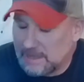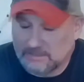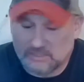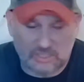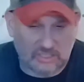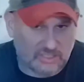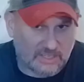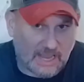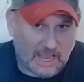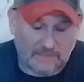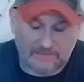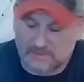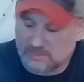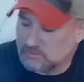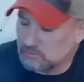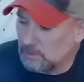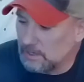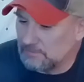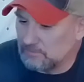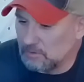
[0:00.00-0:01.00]
I just got
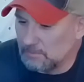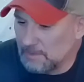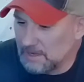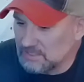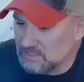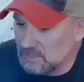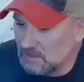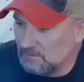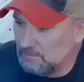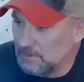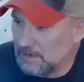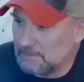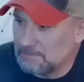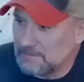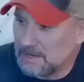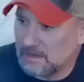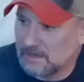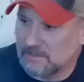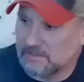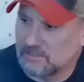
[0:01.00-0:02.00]
this rifle myself, but I'm
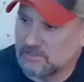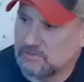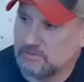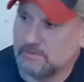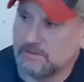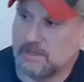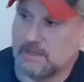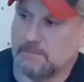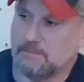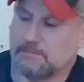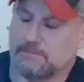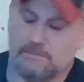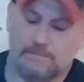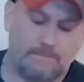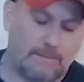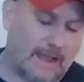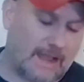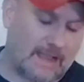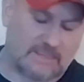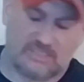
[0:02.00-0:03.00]
not going to do the
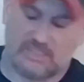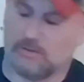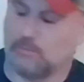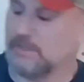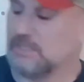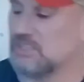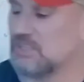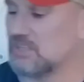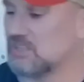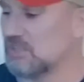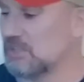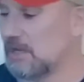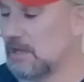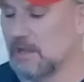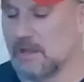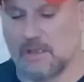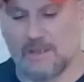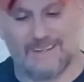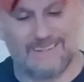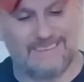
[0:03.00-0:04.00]
unboxing. We just,
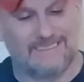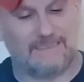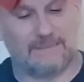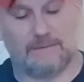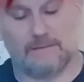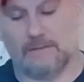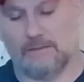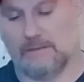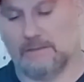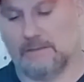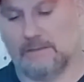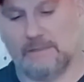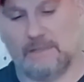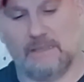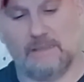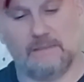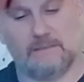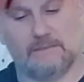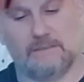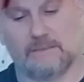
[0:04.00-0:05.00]

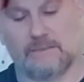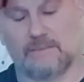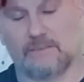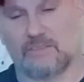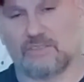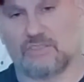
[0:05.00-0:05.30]
you're an